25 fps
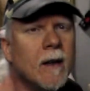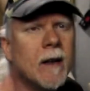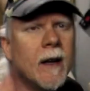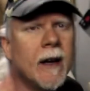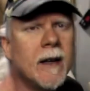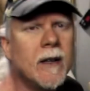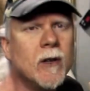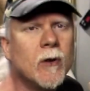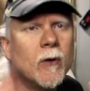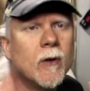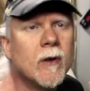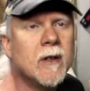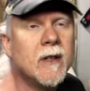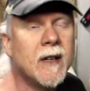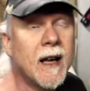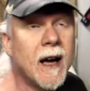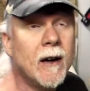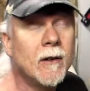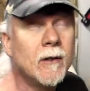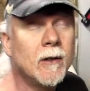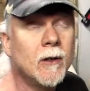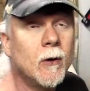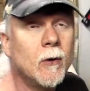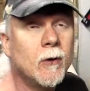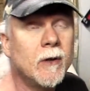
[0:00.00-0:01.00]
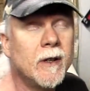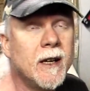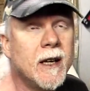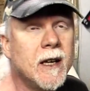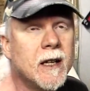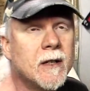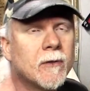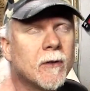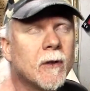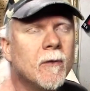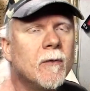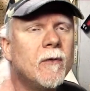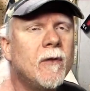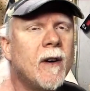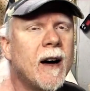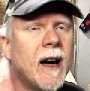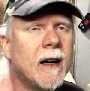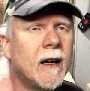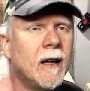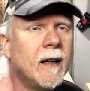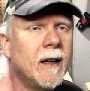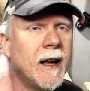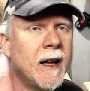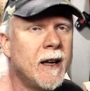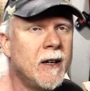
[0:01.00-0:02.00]
And you can download these from
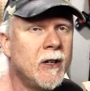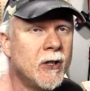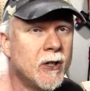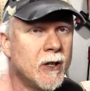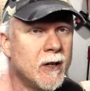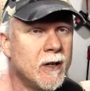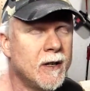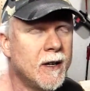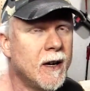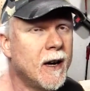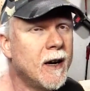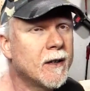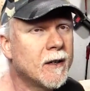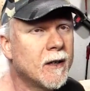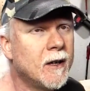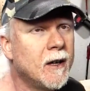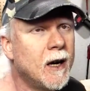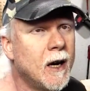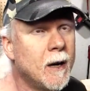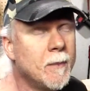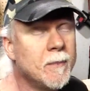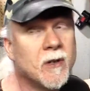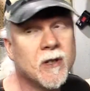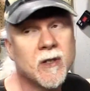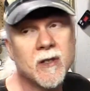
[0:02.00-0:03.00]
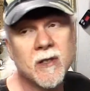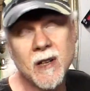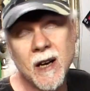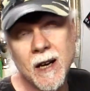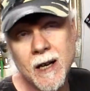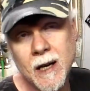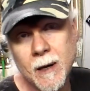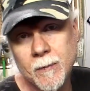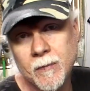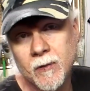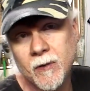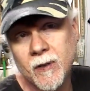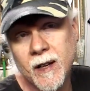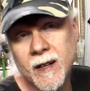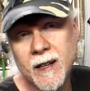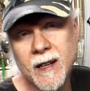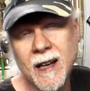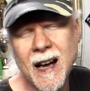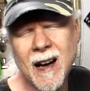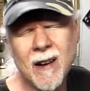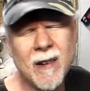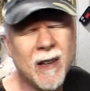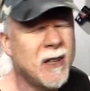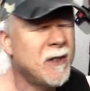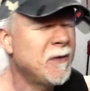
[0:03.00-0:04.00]
vinylengine.com. Just sign up for an
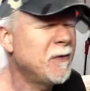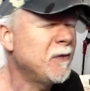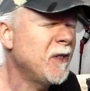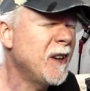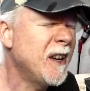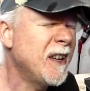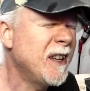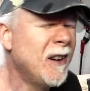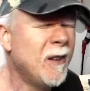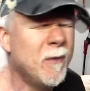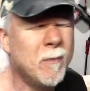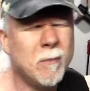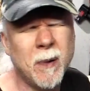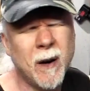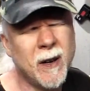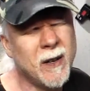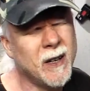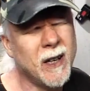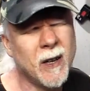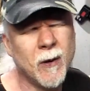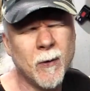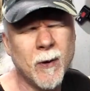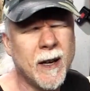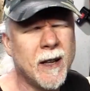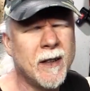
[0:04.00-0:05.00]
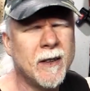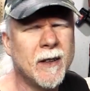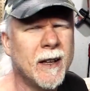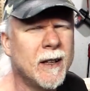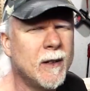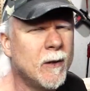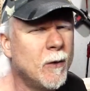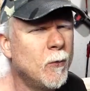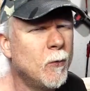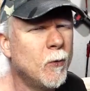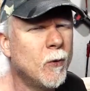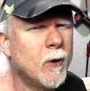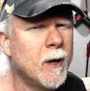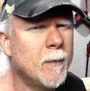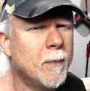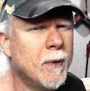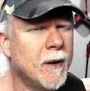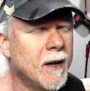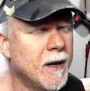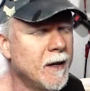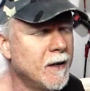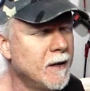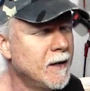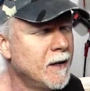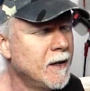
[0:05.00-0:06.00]
account. It's free. They don't bug you or anything. Don't worry
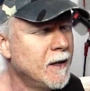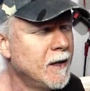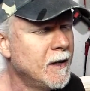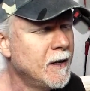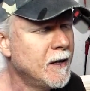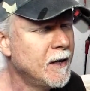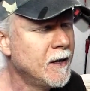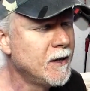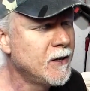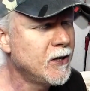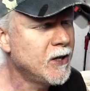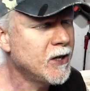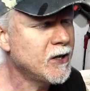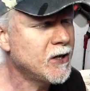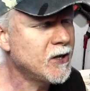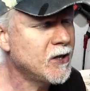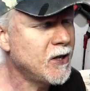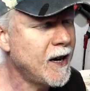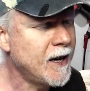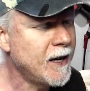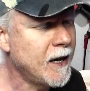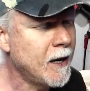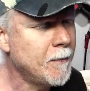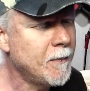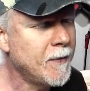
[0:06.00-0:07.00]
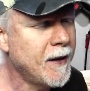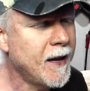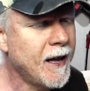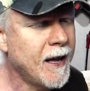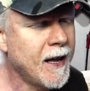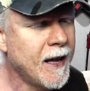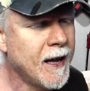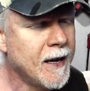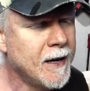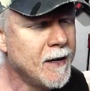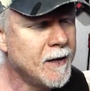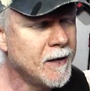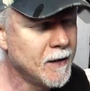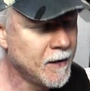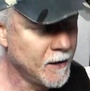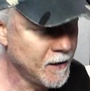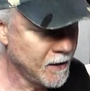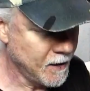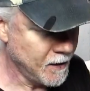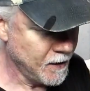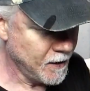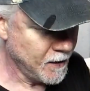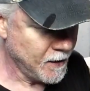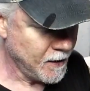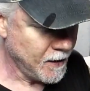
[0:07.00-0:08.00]
about it. Just sign up, and
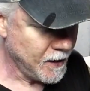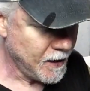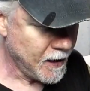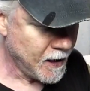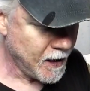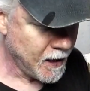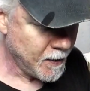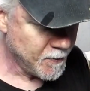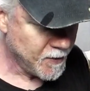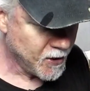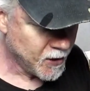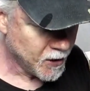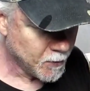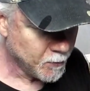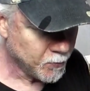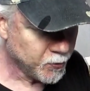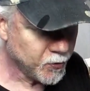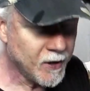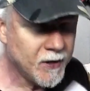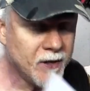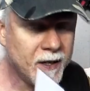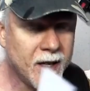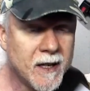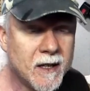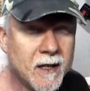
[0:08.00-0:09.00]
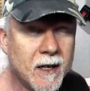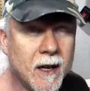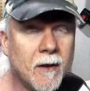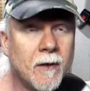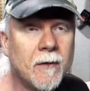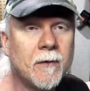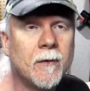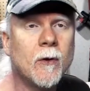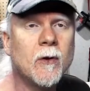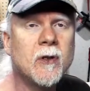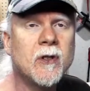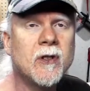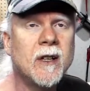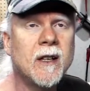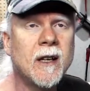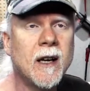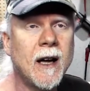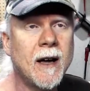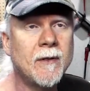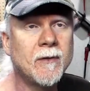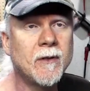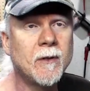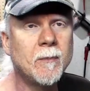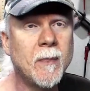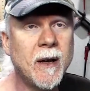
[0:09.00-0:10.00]
you can print these. Now, the first thing
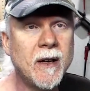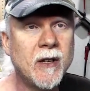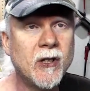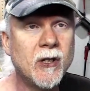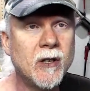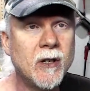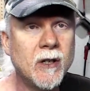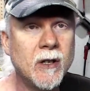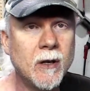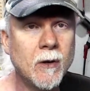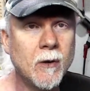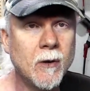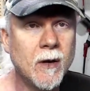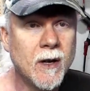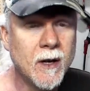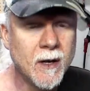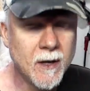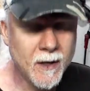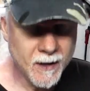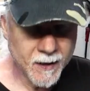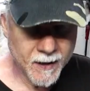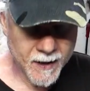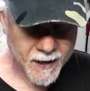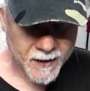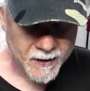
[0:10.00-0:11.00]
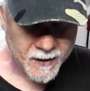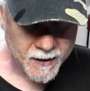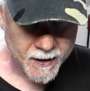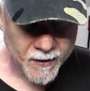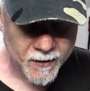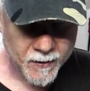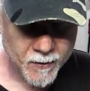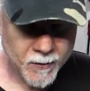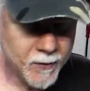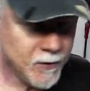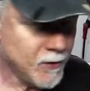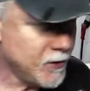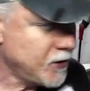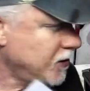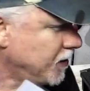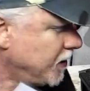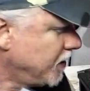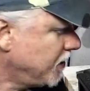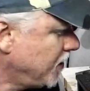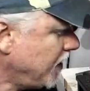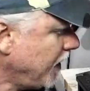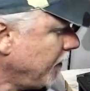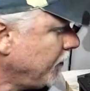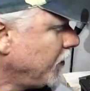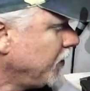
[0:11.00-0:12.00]
I have to mention to you is there's
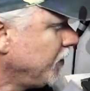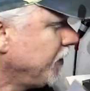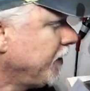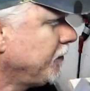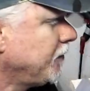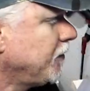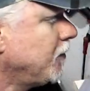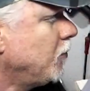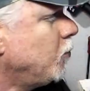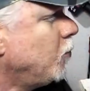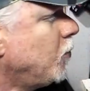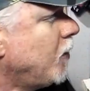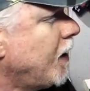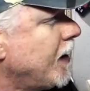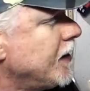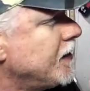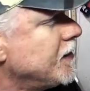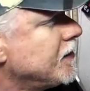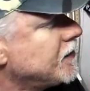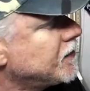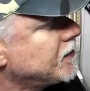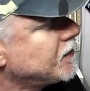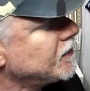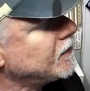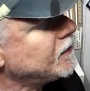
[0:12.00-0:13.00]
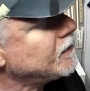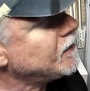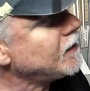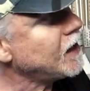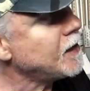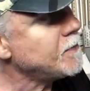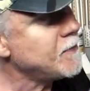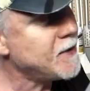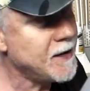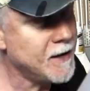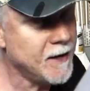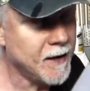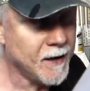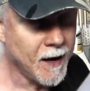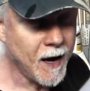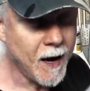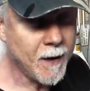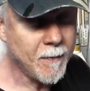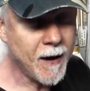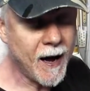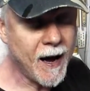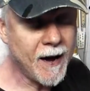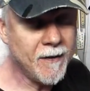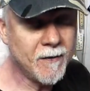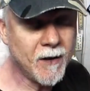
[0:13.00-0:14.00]
several different ones. I mean,
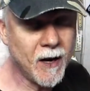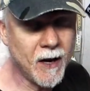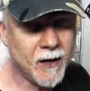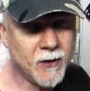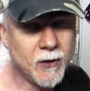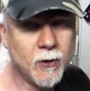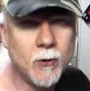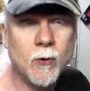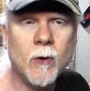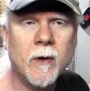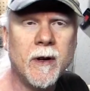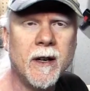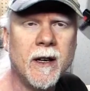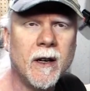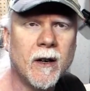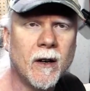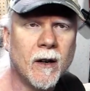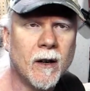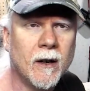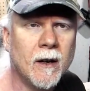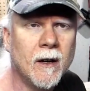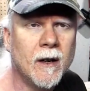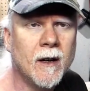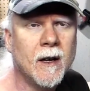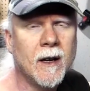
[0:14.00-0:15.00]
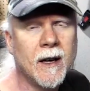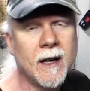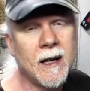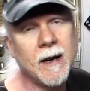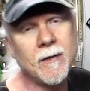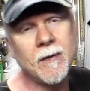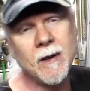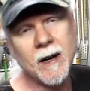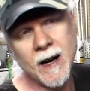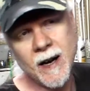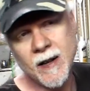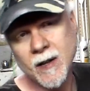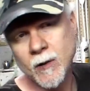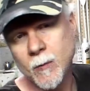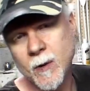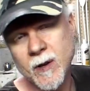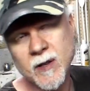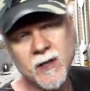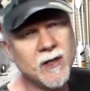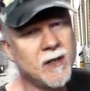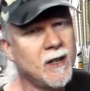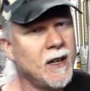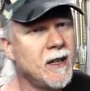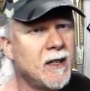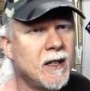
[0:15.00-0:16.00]
I've got two here, and I've got other
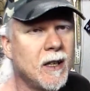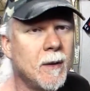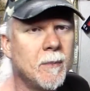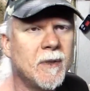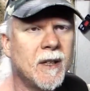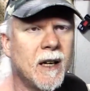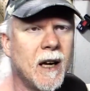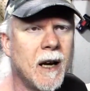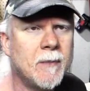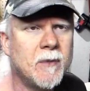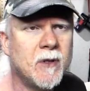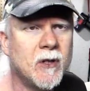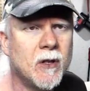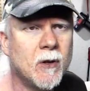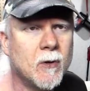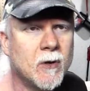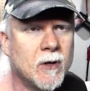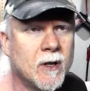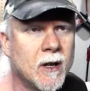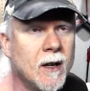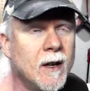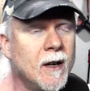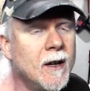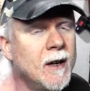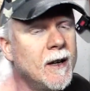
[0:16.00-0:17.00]
ones that I sometimes use.